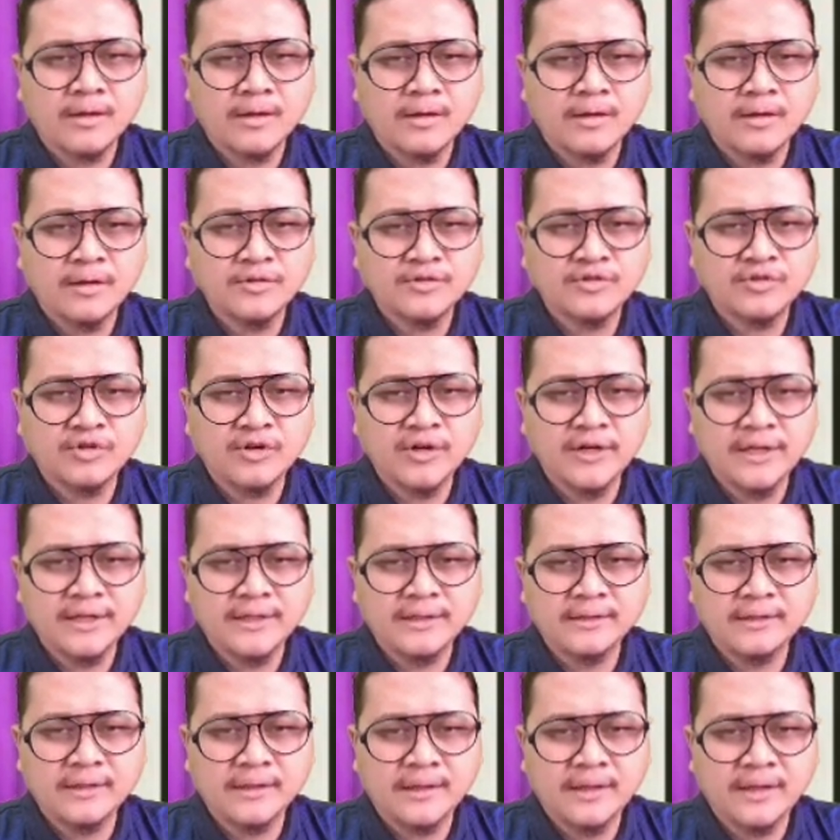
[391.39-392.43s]
solid
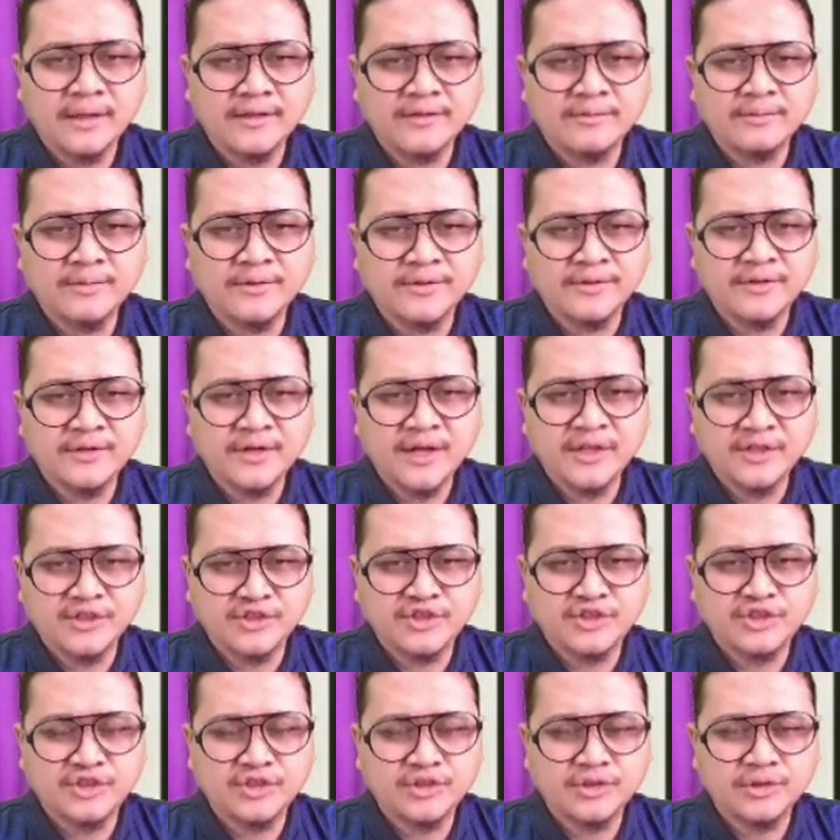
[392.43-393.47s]
is
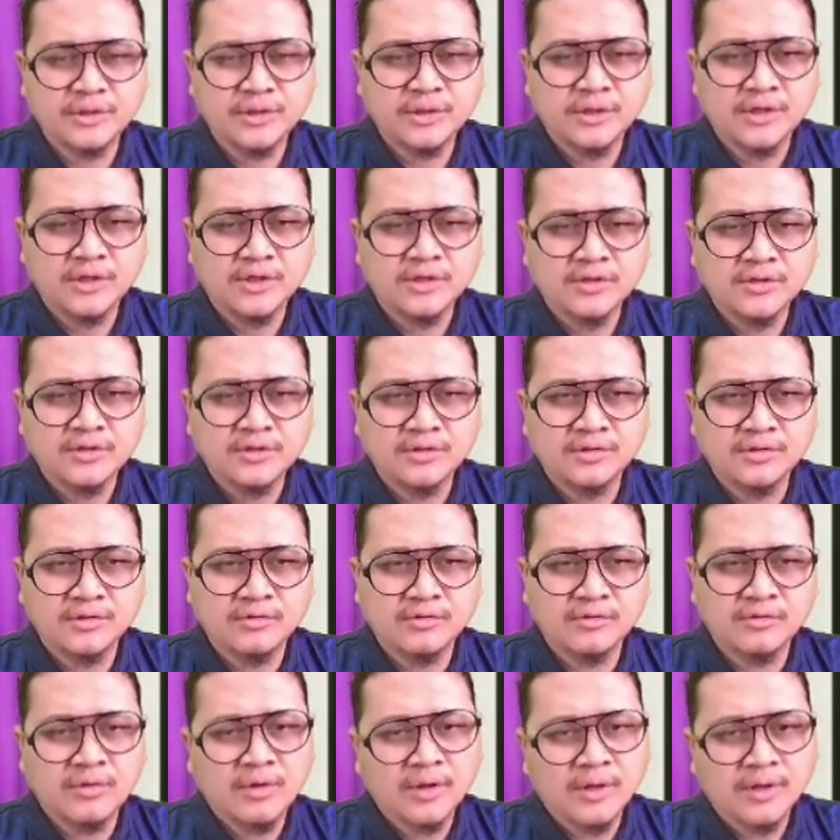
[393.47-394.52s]
stretched to
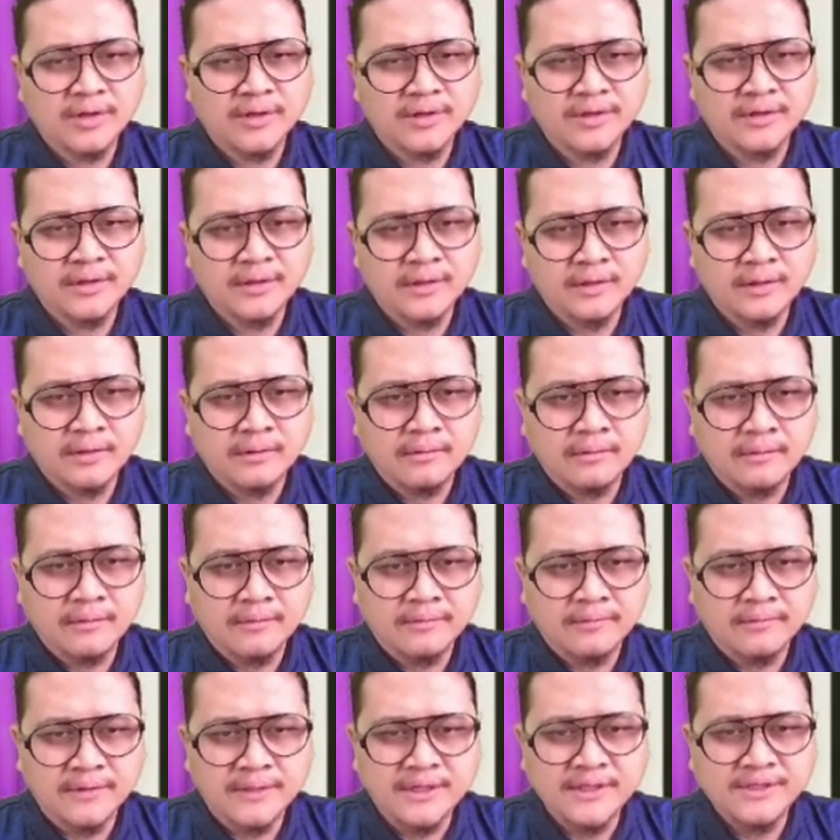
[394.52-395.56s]

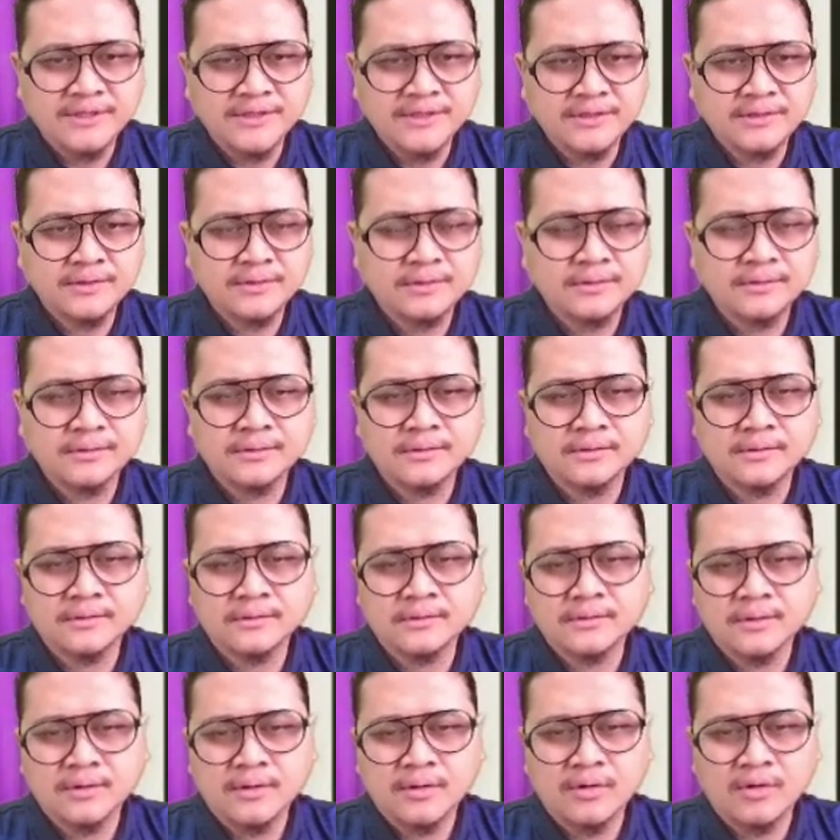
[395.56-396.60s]
this
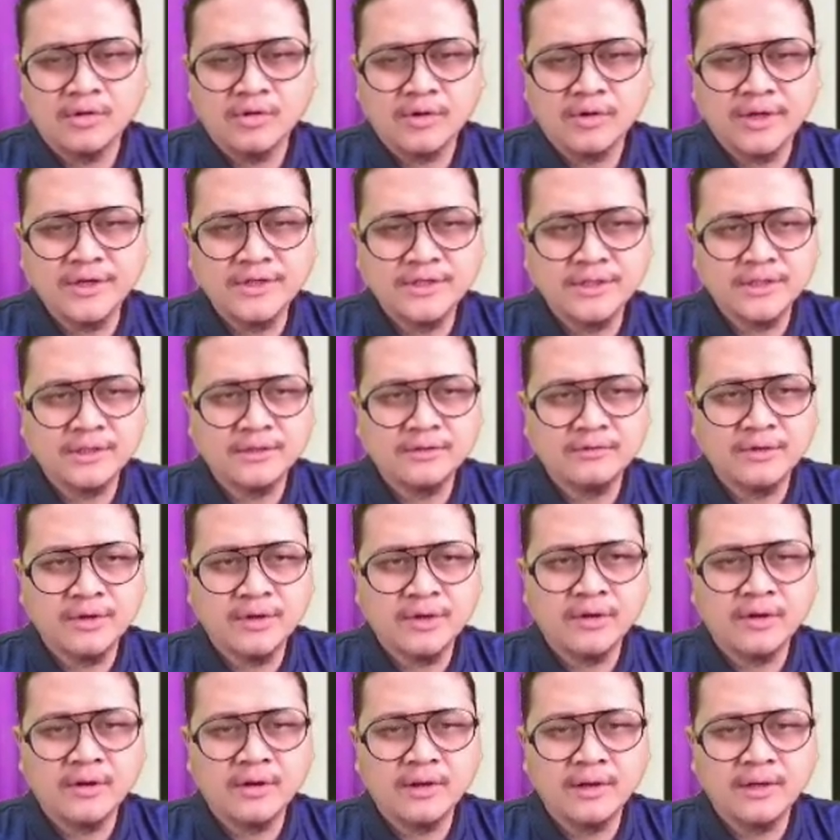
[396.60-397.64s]
occasion we
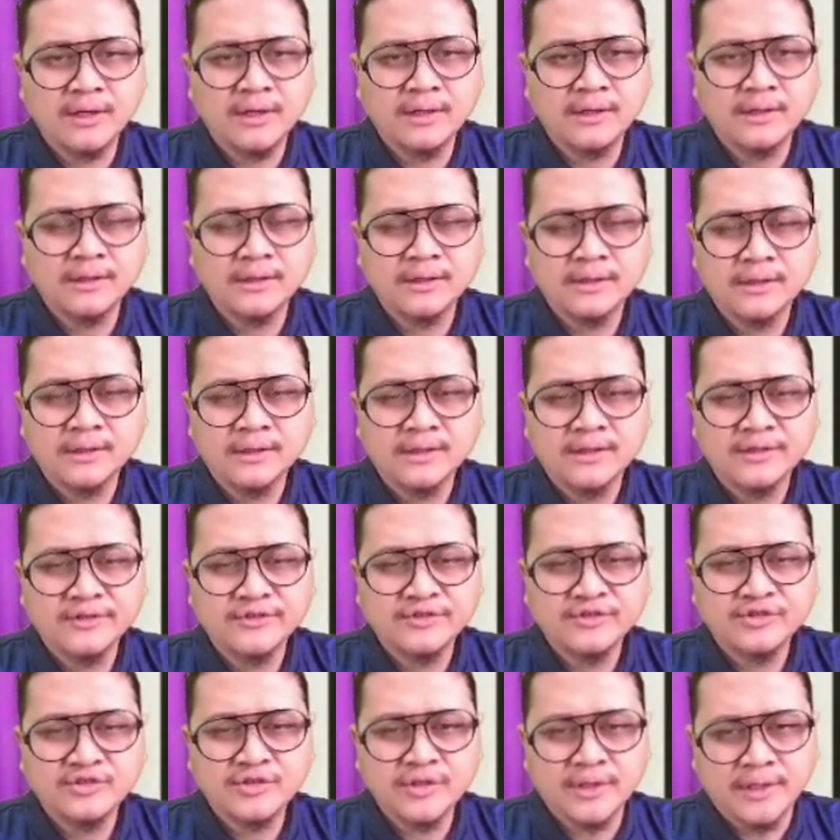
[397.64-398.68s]
call
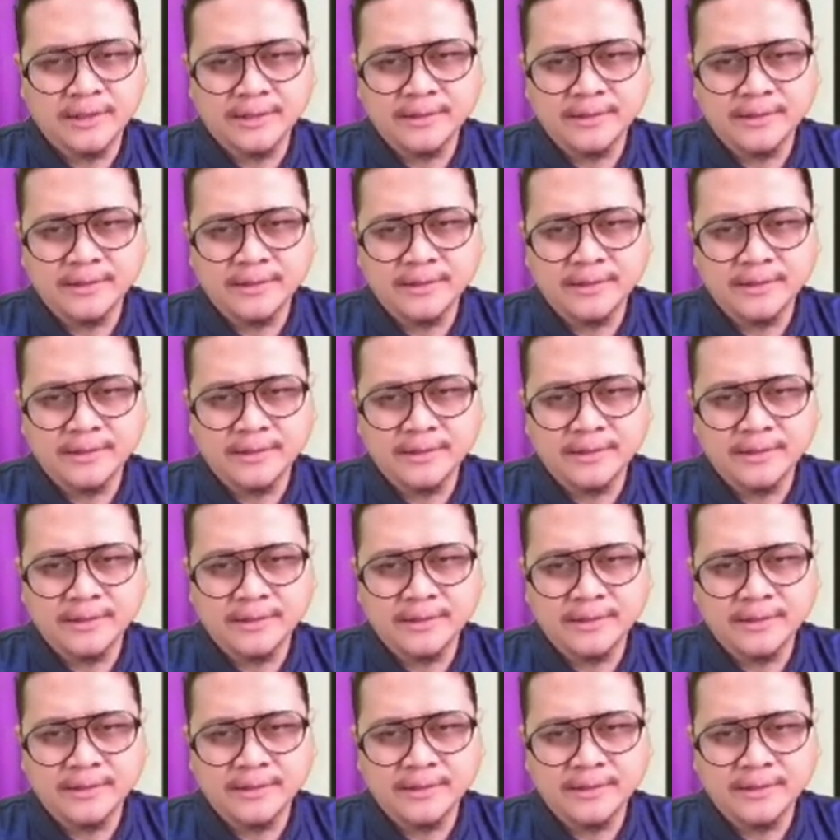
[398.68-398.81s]
strain.